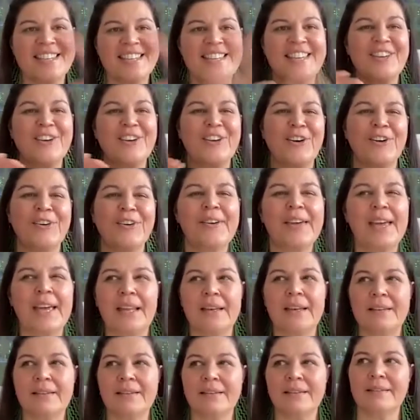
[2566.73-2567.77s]
you know,
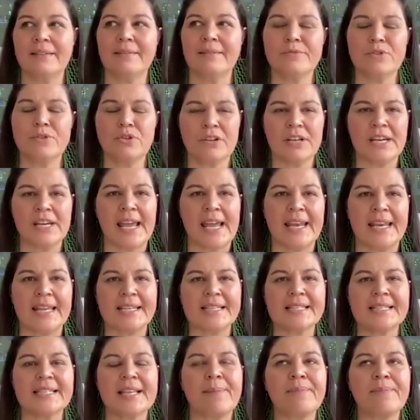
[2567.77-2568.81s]
and
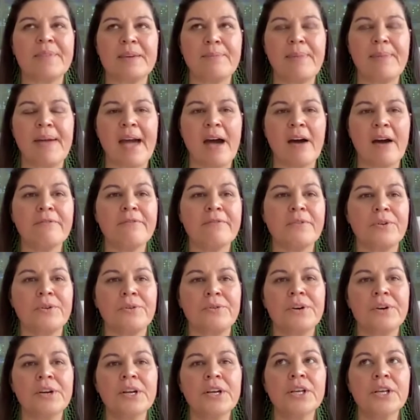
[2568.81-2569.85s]
creating something
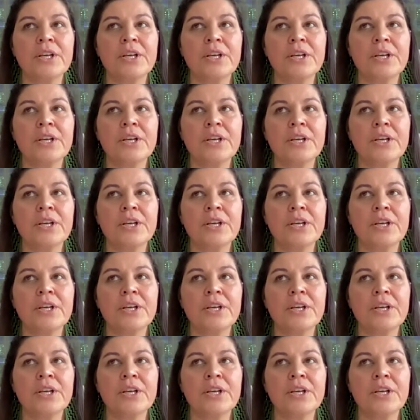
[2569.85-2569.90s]
powerful.